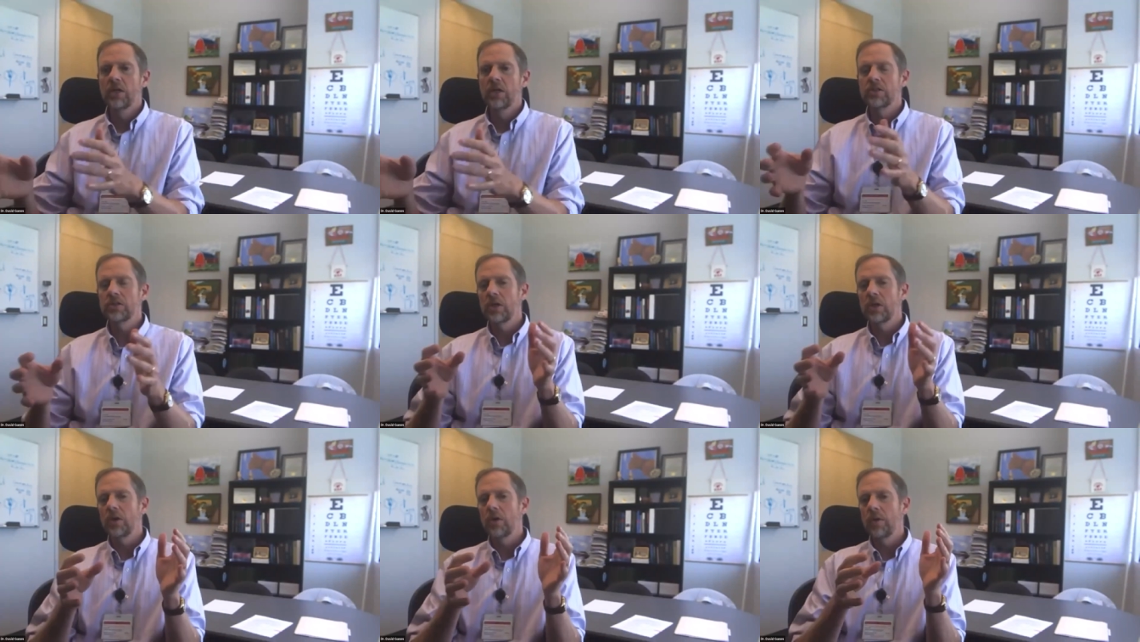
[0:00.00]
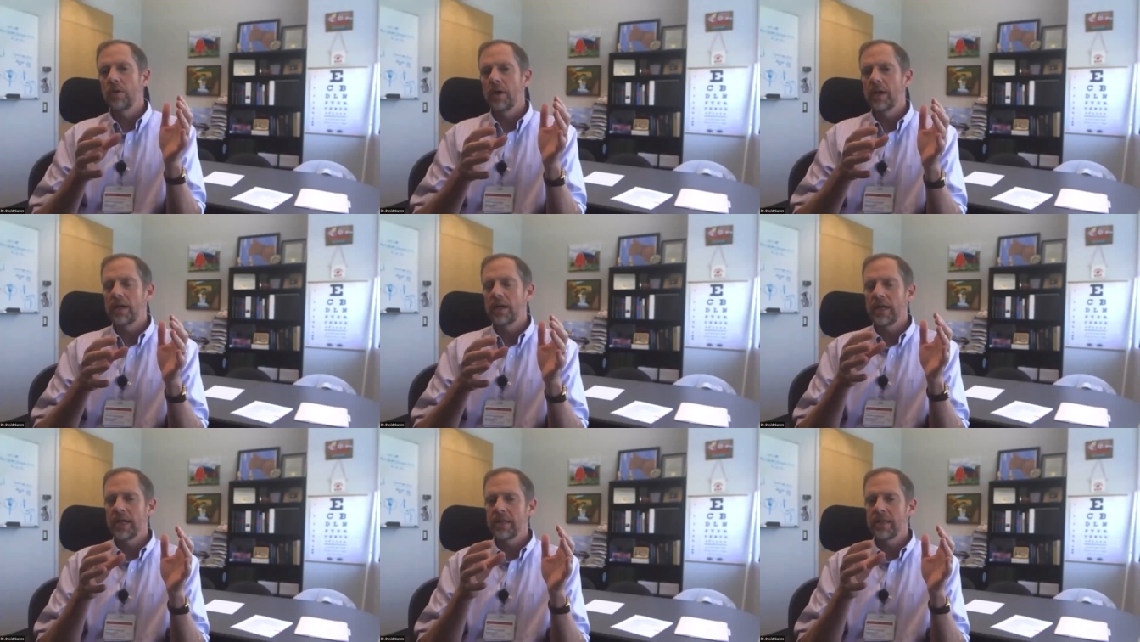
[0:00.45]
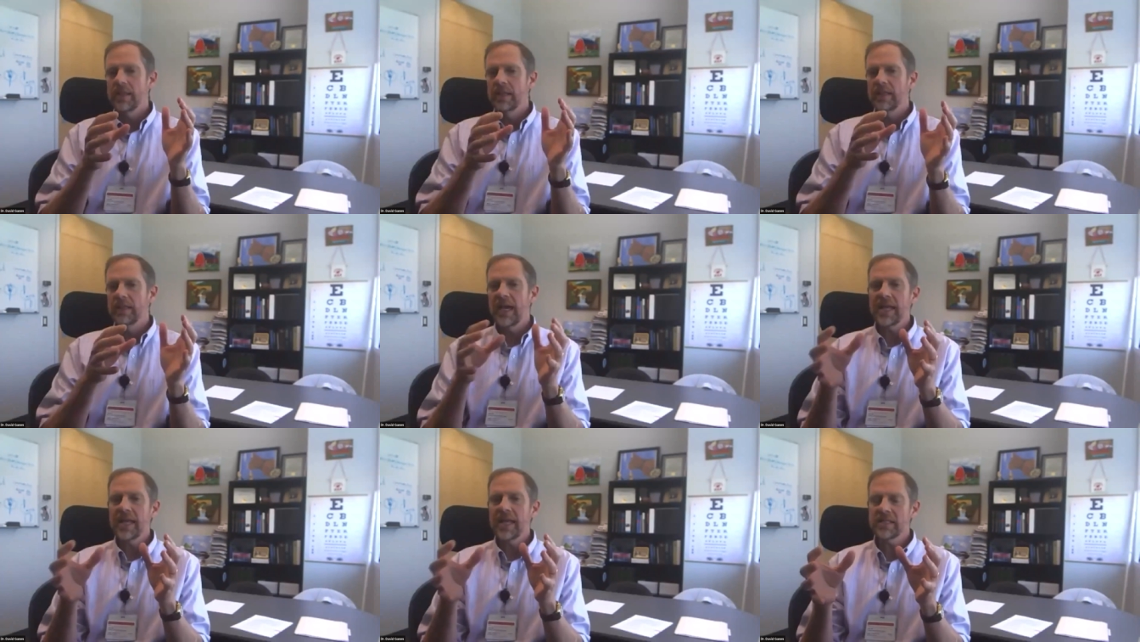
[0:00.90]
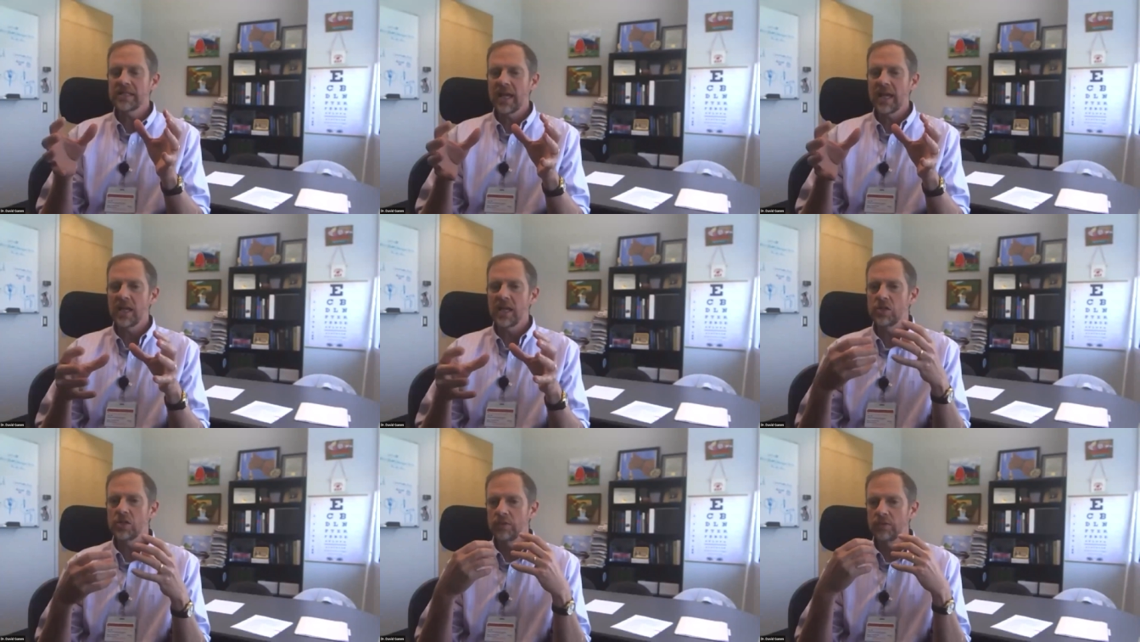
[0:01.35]
So in the late
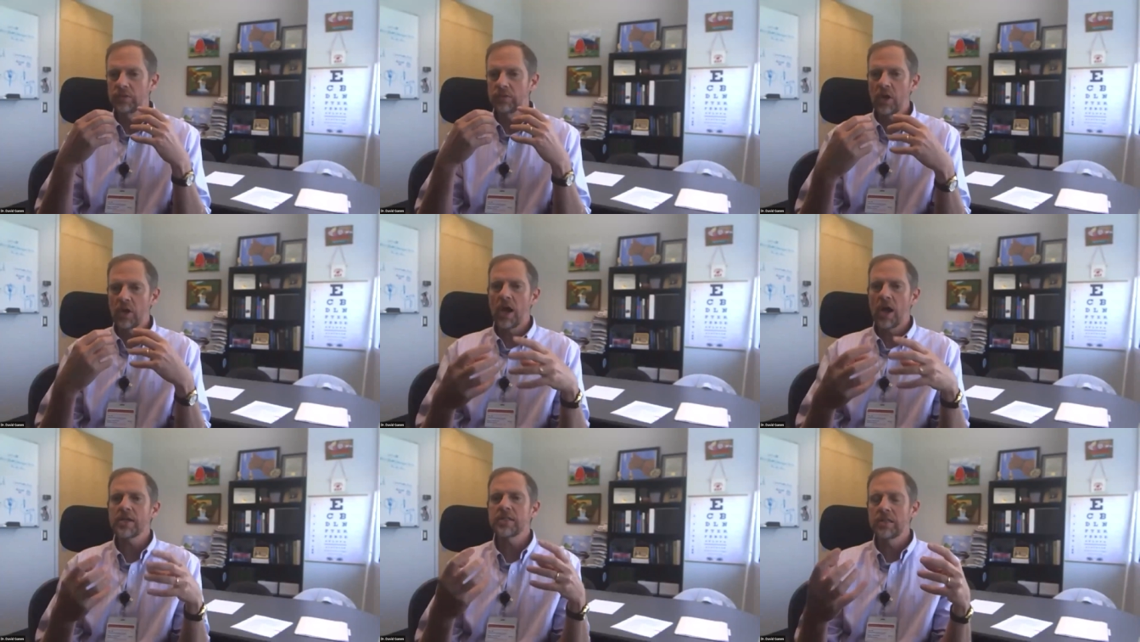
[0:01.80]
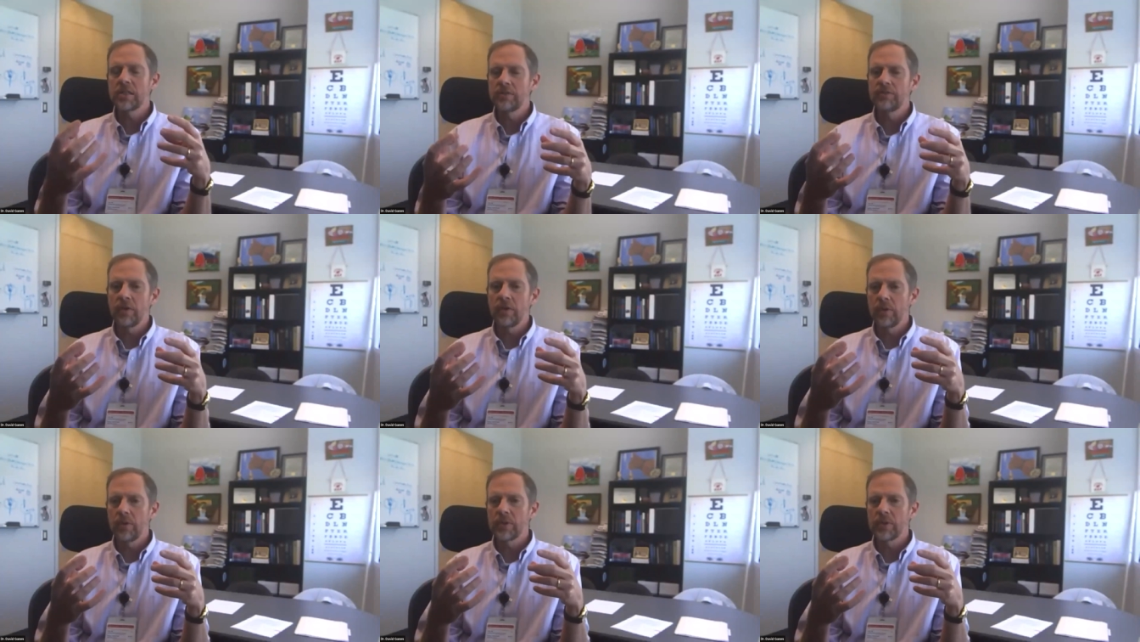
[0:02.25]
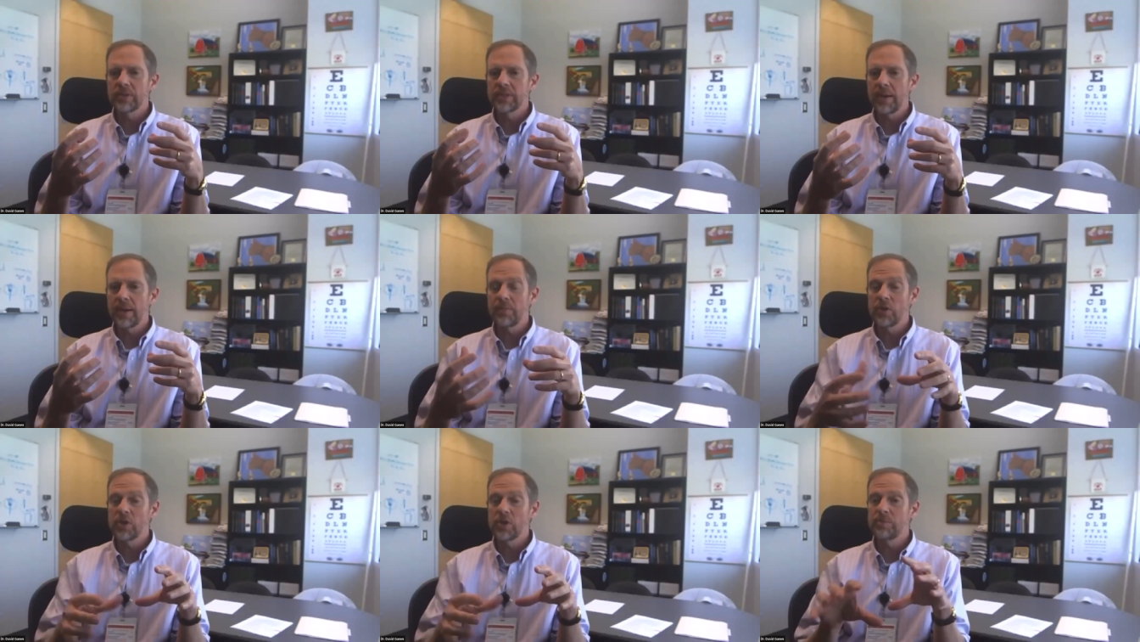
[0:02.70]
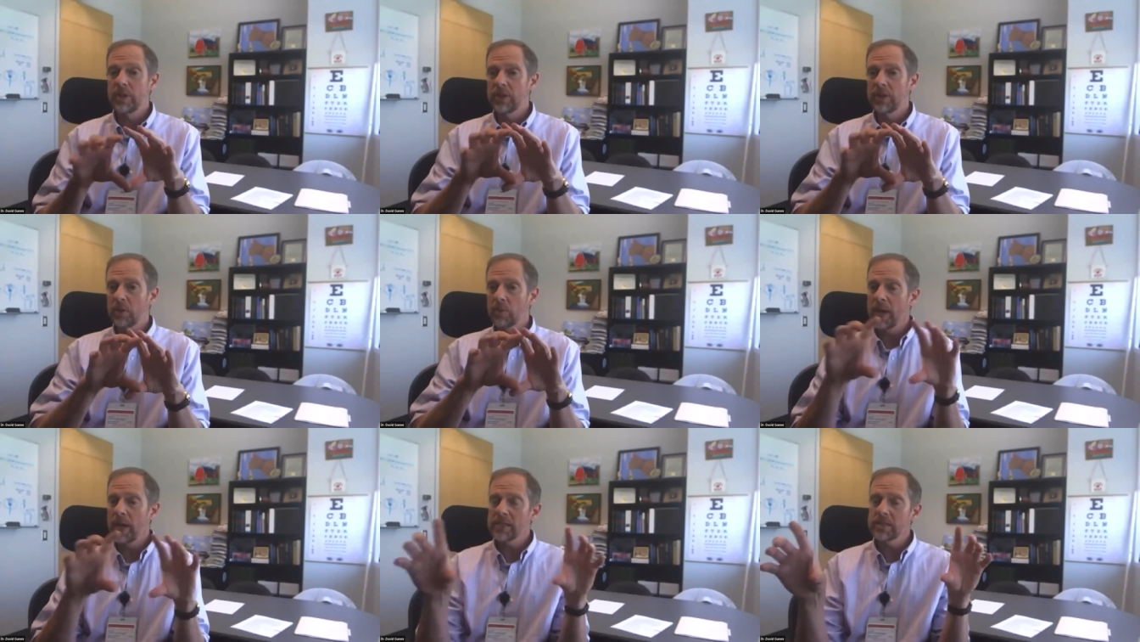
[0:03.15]
stage, you've lost the photoreceptors,
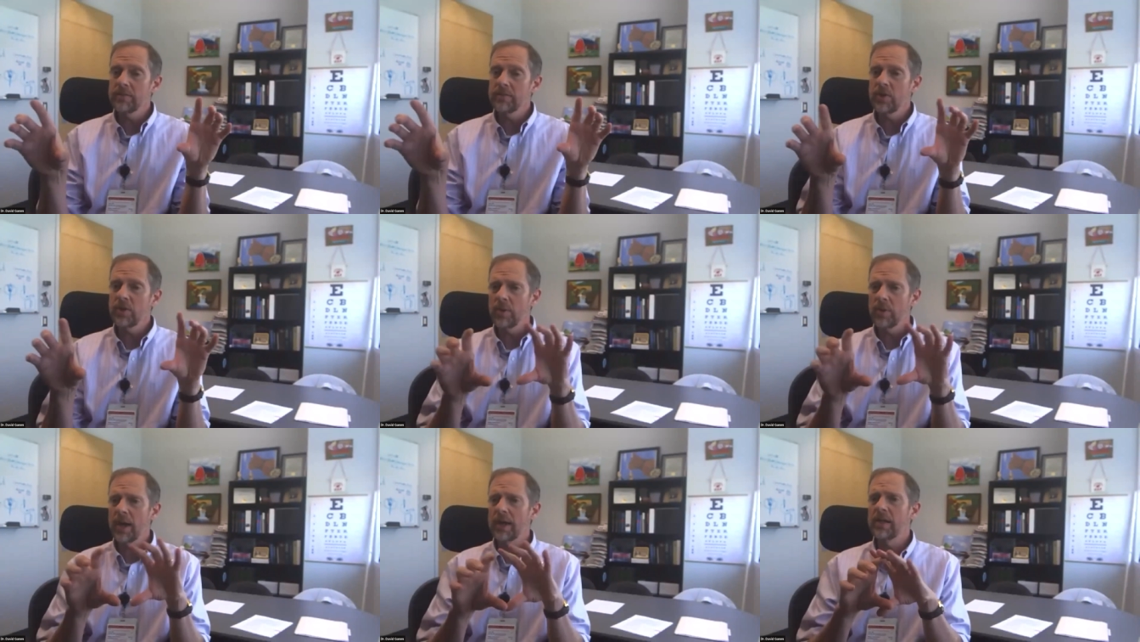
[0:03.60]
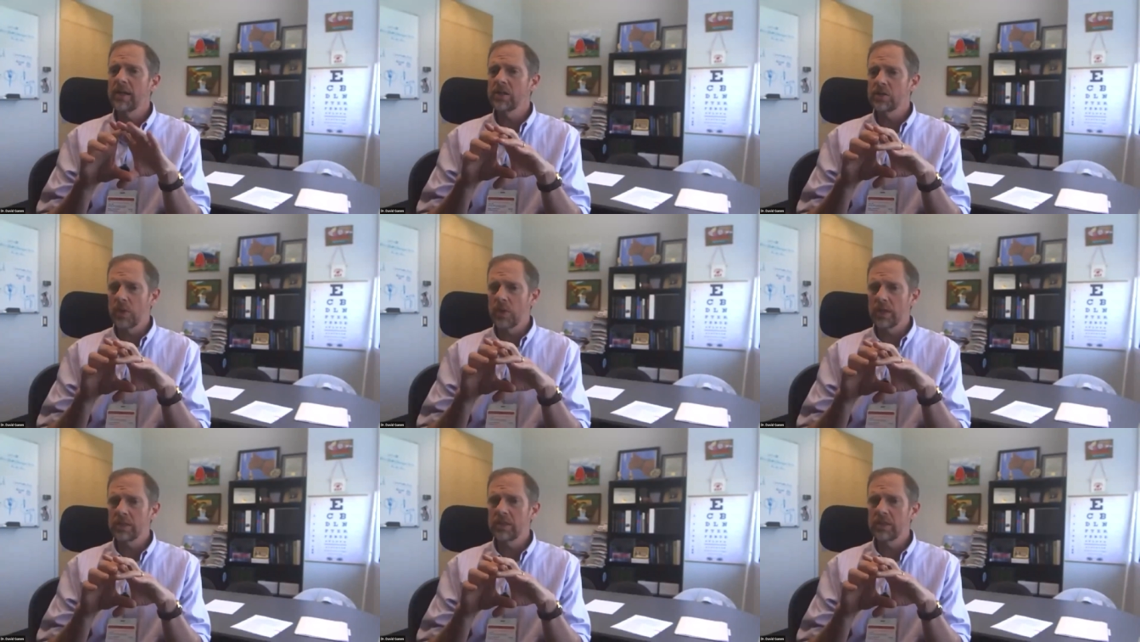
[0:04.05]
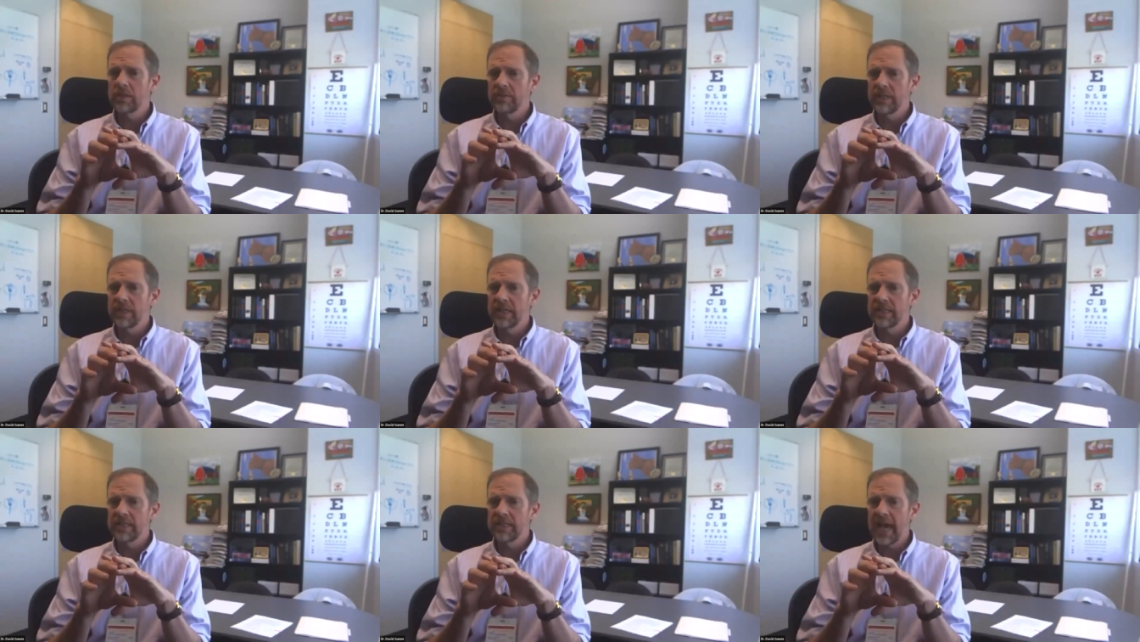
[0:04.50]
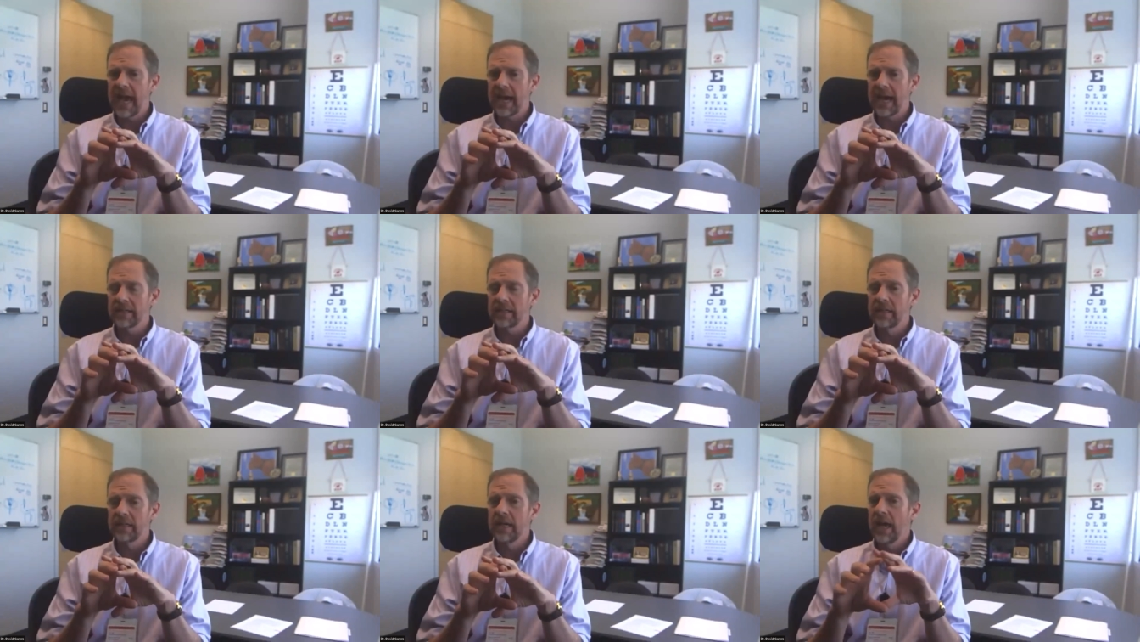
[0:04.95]
but the rest of your retina is relatively
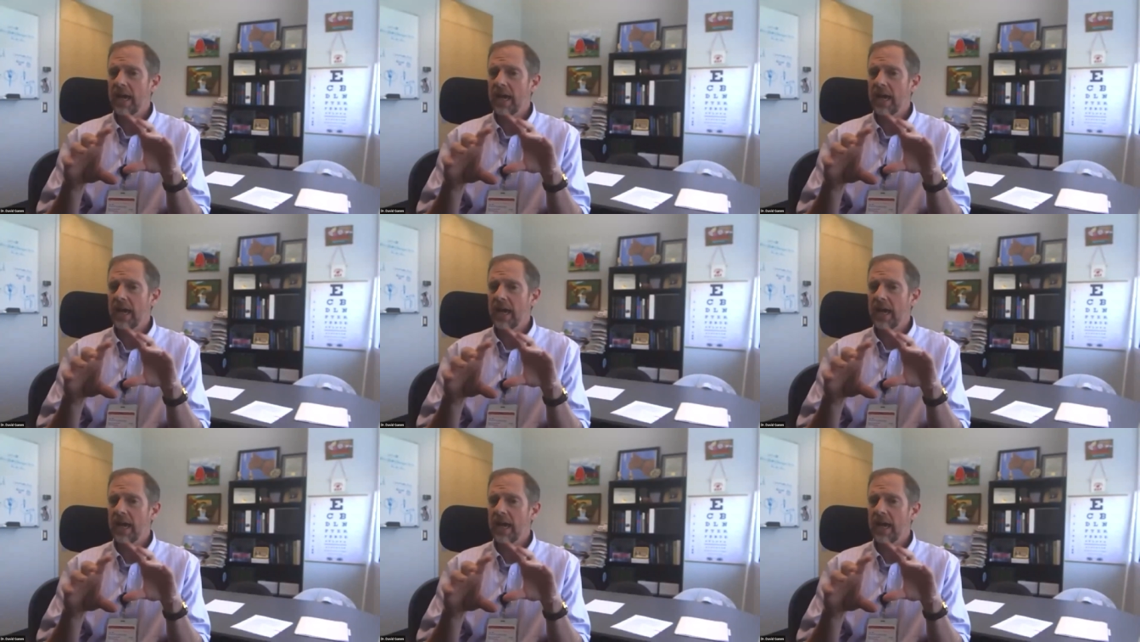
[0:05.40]
intact,